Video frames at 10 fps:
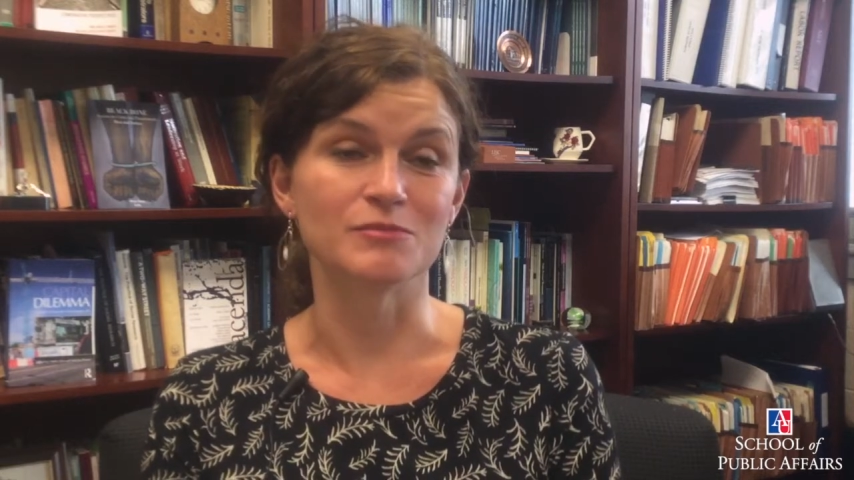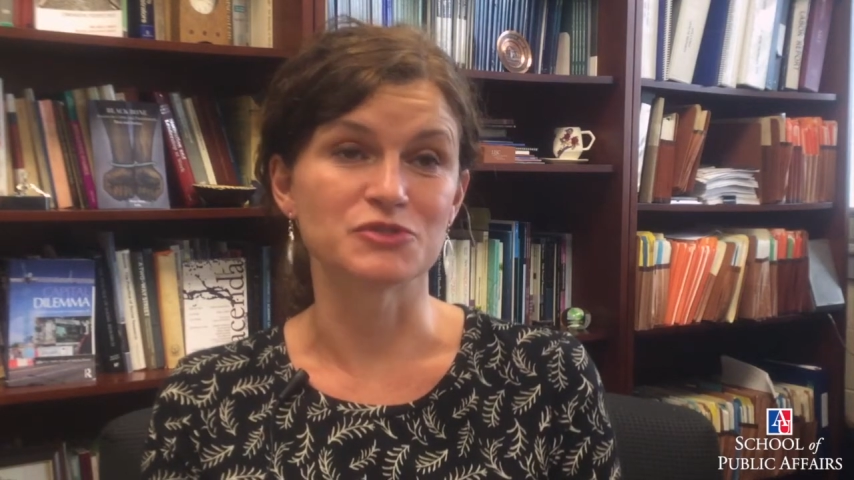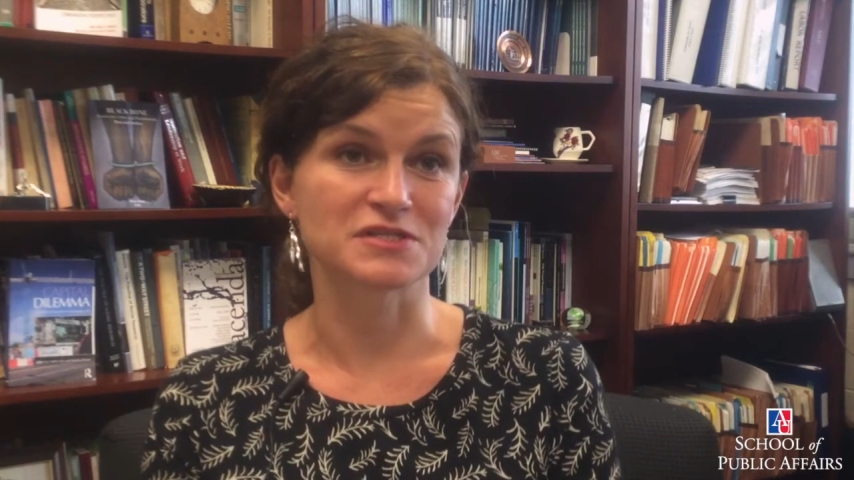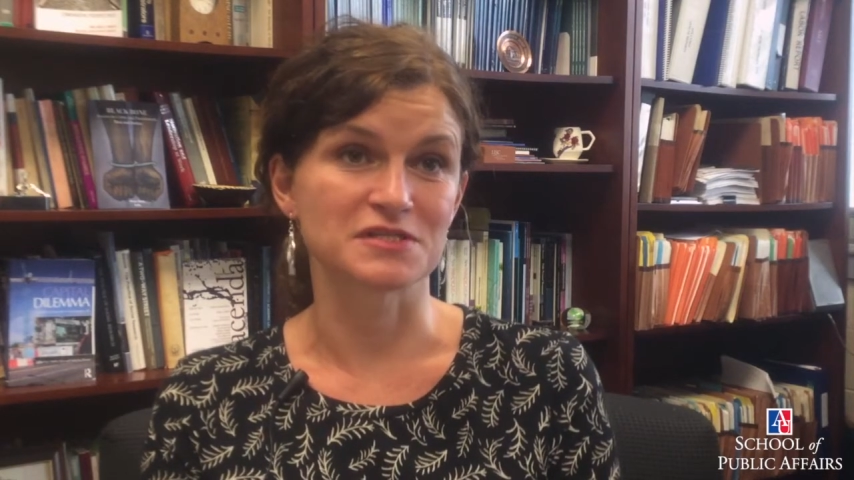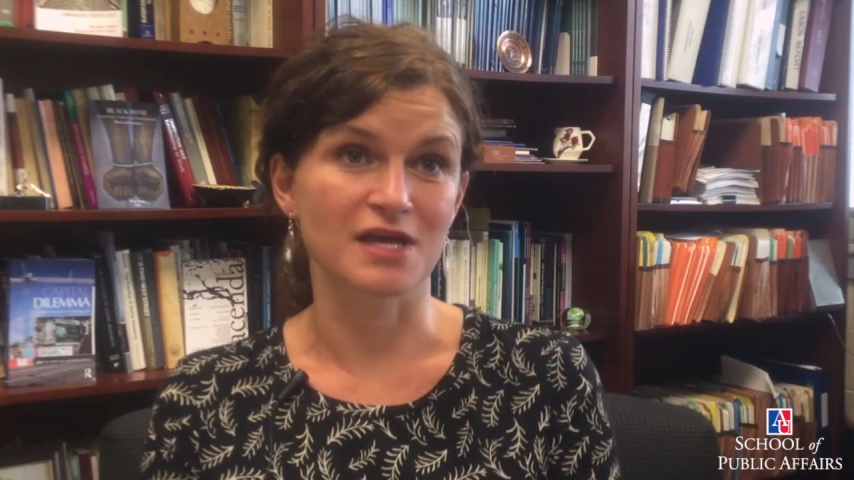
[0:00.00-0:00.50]

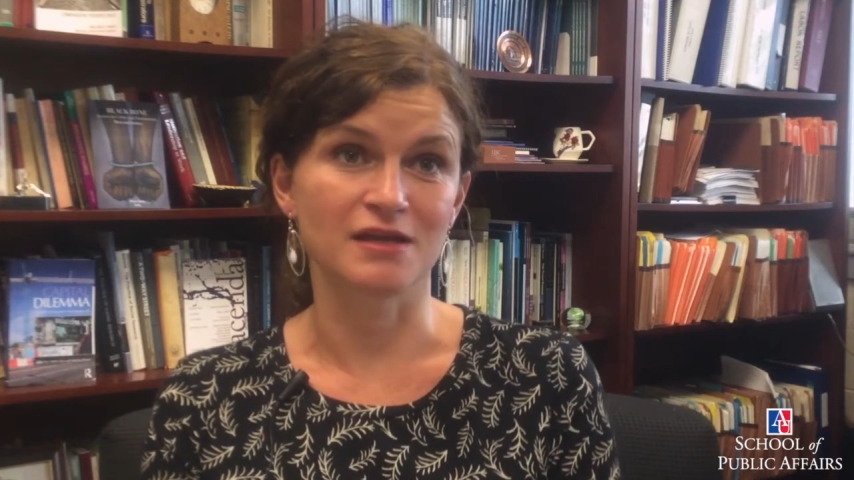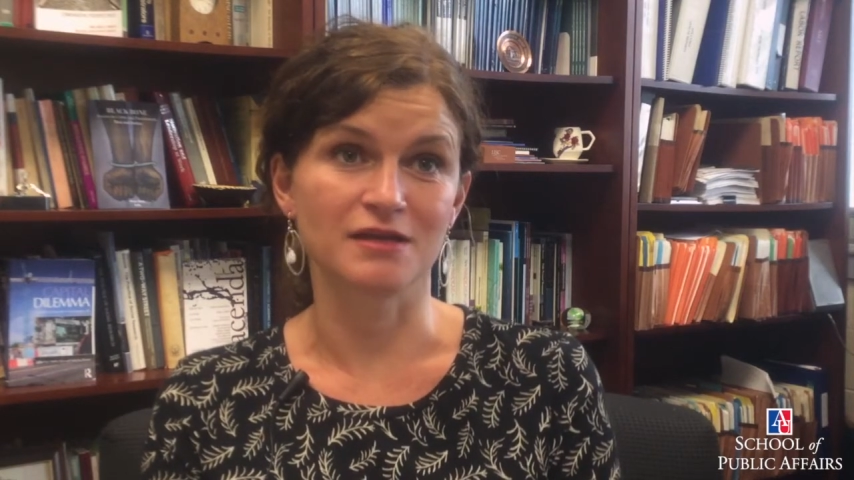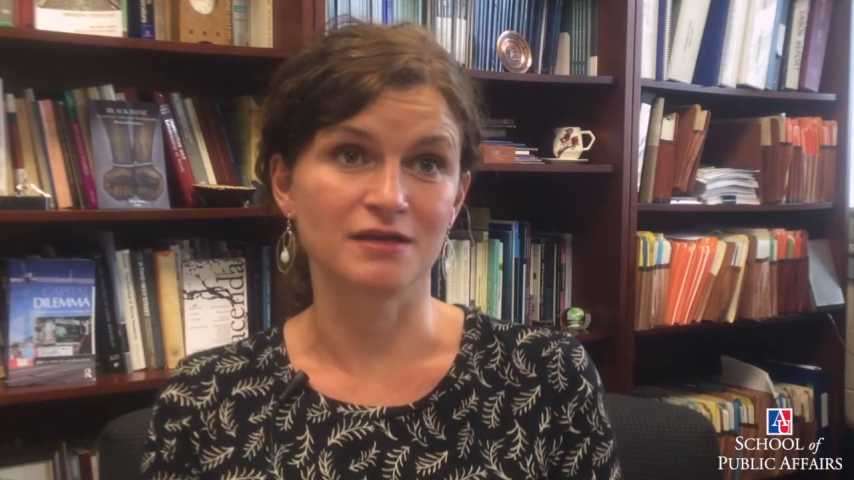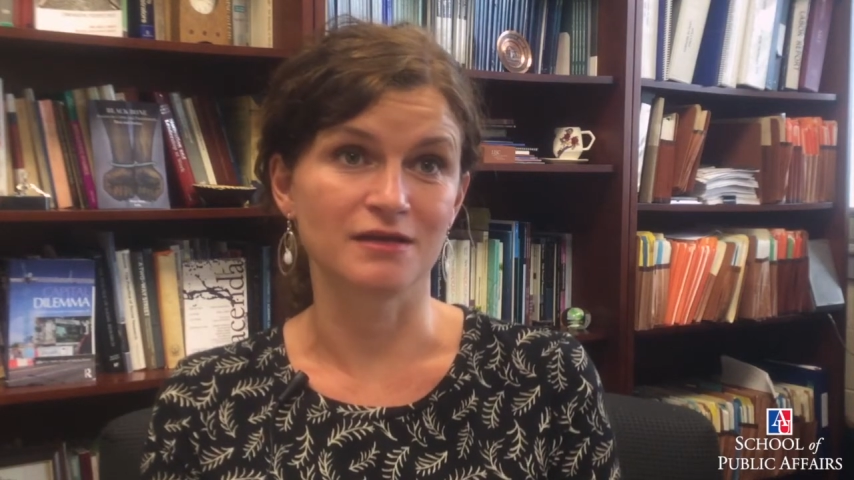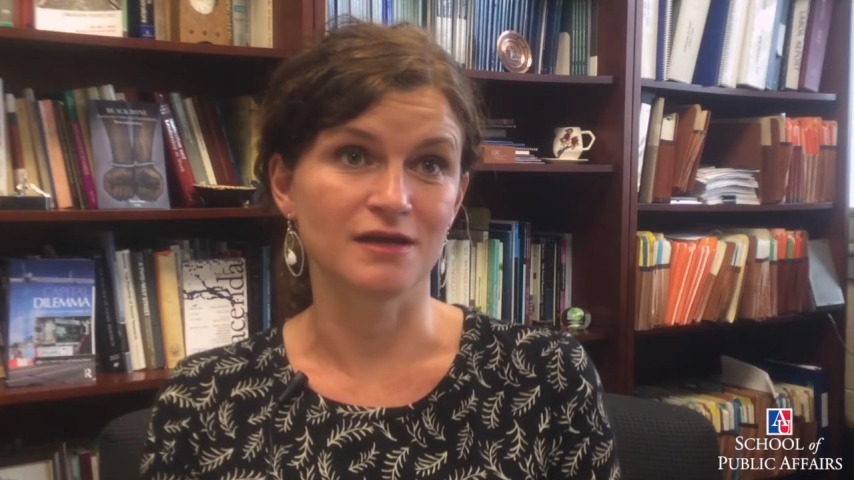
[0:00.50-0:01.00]
Justice
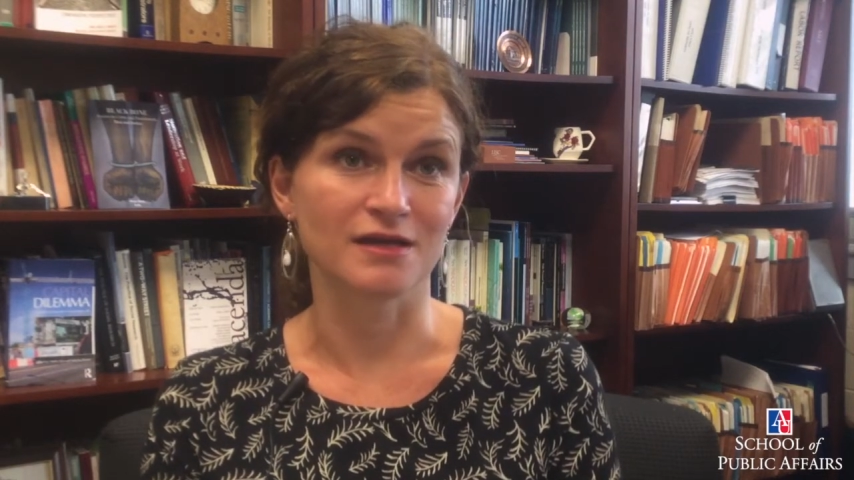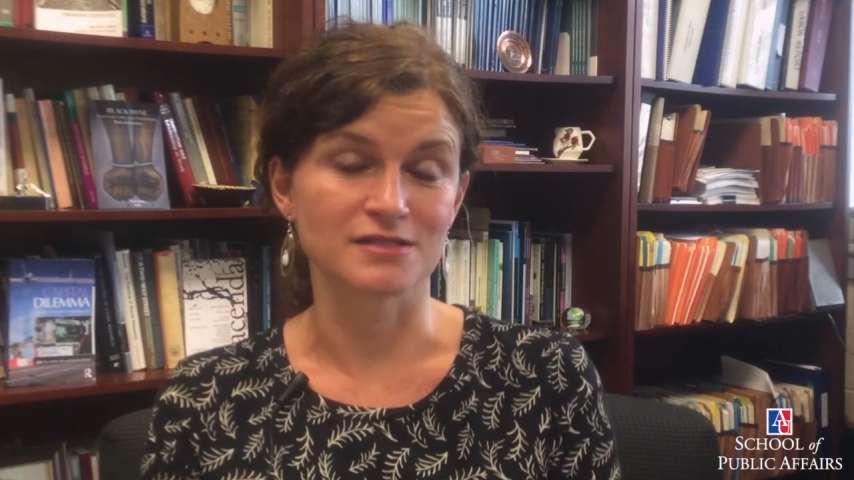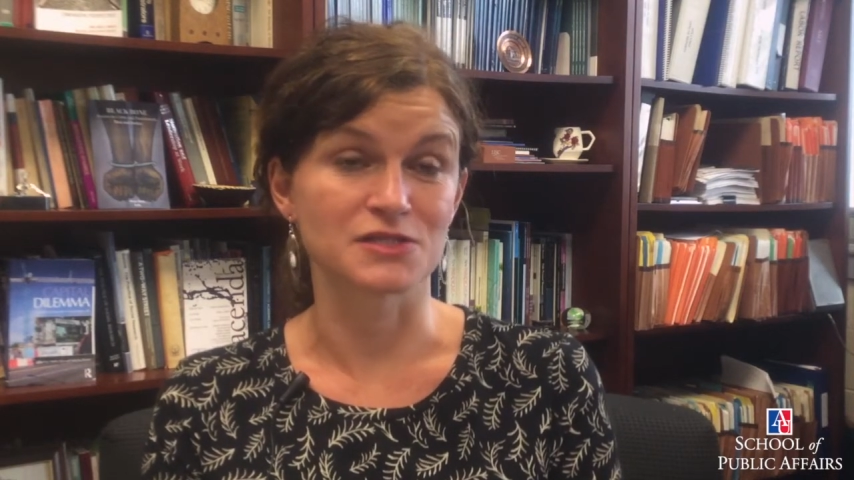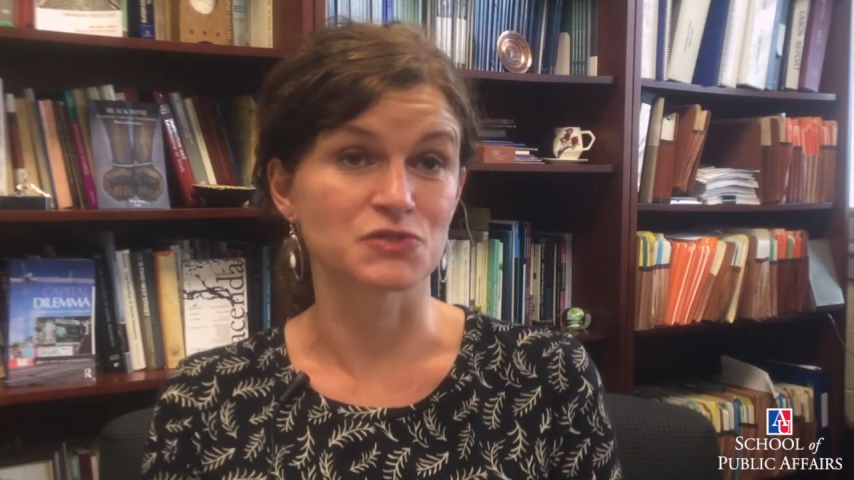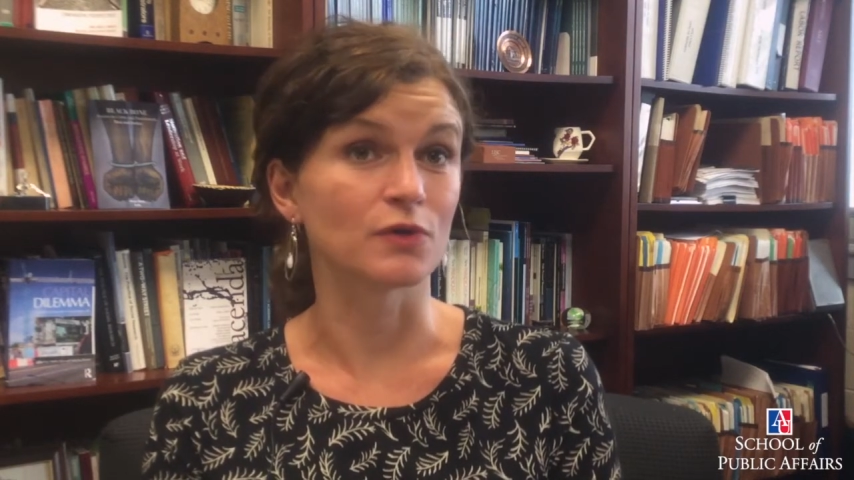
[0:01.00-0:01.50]
Kennedy has
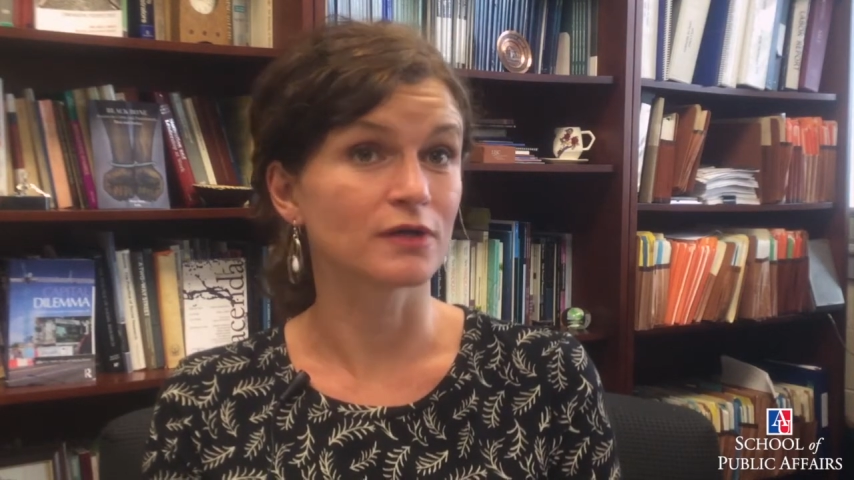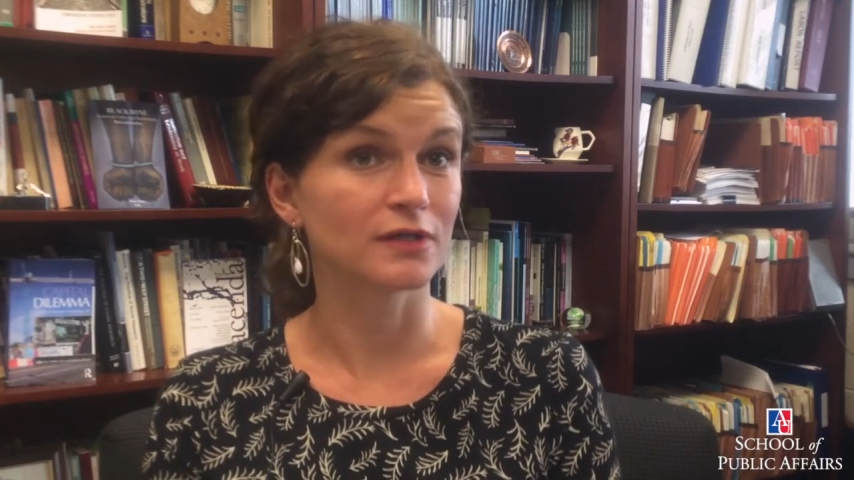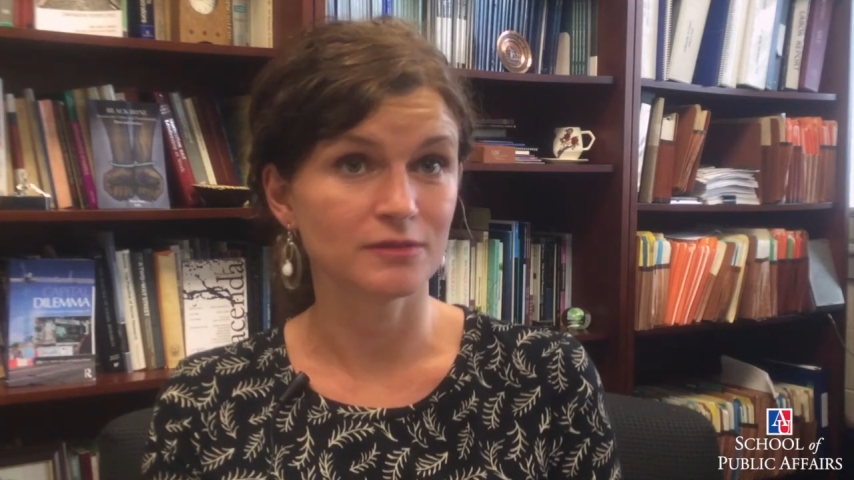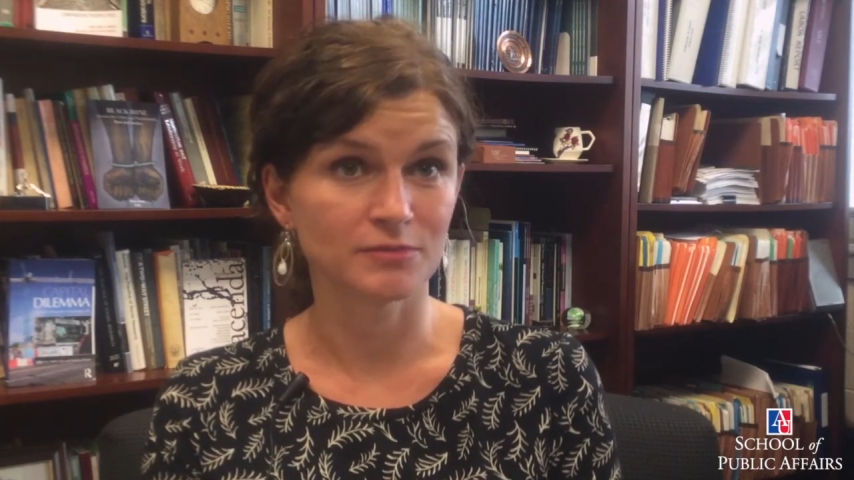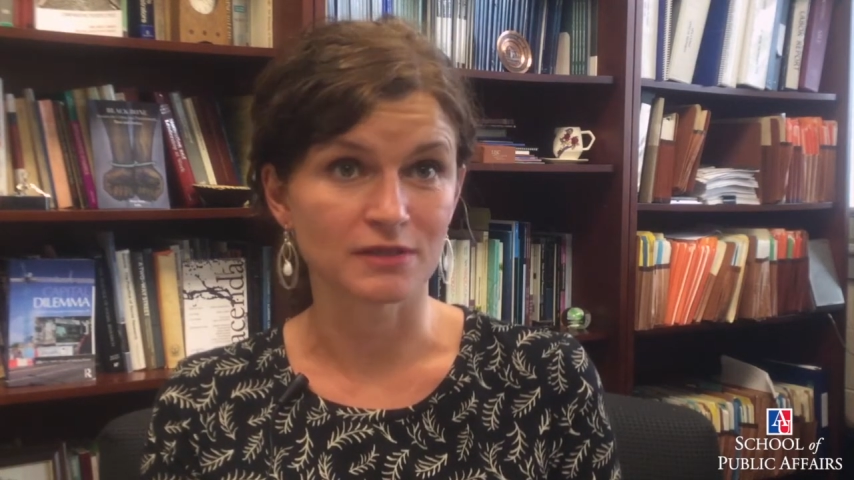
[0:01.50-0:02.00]

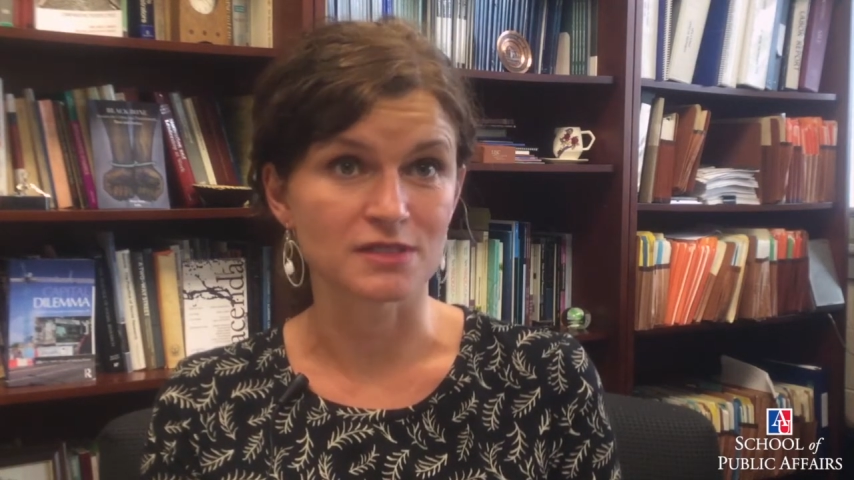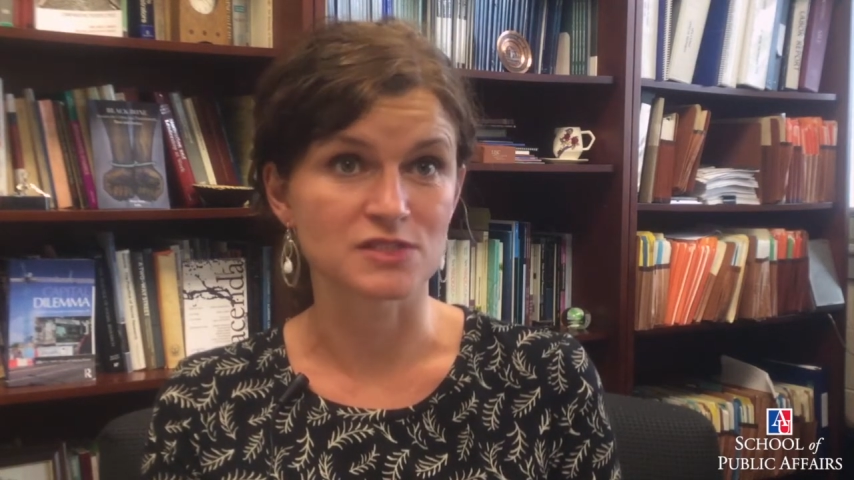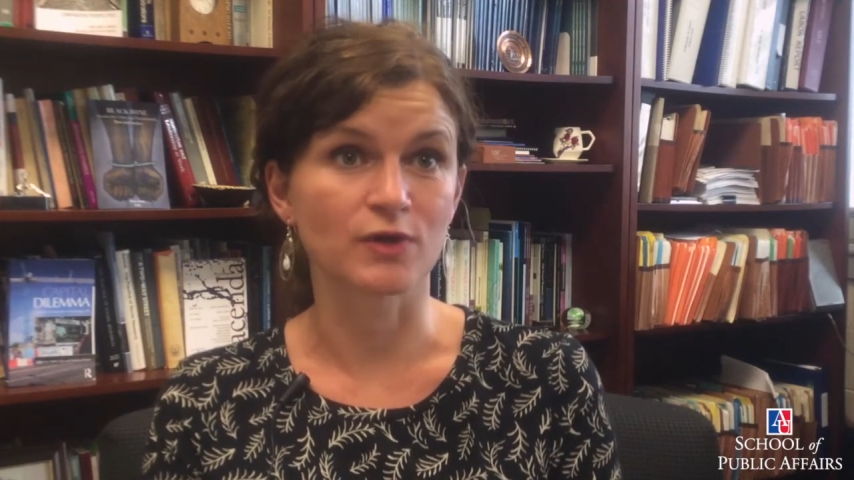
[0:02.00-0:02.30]
historically been the